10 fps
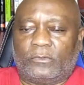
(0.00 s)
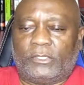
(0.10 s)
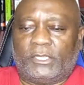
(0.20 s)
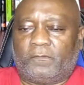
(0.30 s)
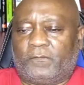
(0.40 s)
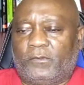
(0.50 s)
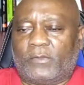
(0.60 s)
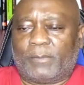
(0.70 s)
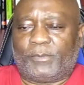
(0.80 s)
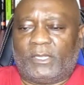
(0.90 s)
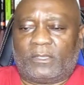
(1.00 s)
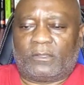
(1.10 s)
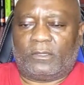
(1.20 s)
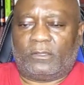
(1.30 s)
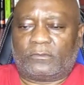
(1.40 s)
only a few appellate
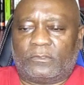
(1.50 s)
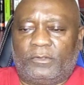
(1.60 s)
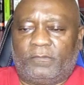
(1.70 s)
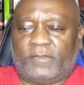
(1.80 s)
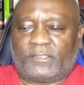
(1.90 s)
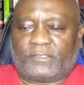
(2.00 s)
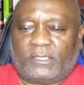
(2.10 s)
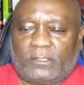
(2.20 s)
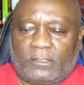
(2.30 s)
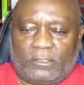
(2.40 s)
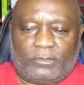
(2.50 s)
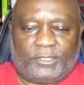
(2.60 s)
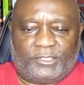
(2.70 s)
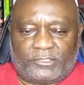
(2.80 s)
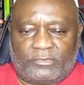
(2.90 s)
court reversal on
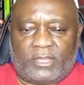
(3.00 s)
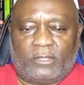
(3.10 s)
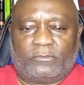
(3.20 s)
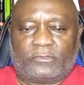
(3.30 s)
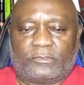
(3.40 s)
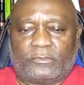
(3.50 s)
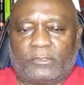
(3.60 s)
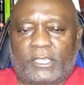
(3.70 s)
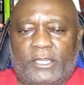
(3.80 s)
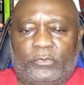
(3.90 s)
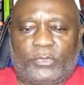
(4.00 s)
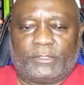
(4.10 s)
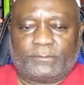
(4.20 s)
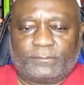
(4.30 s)
these grounds. Anyway,